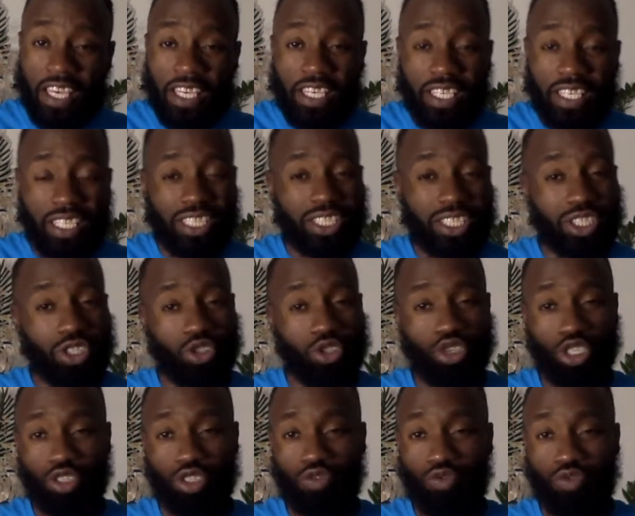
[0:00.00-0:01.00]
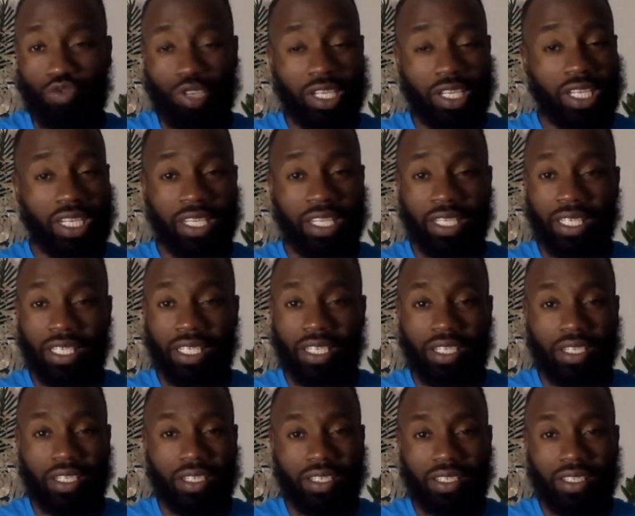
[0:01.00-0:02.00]
it's not really
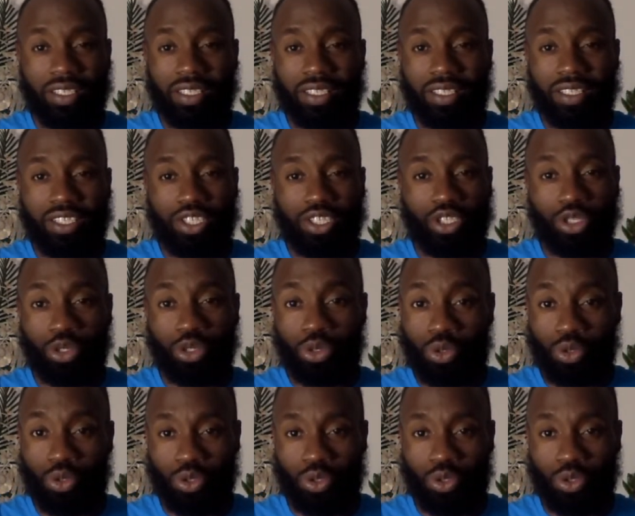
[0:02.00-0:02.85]
you.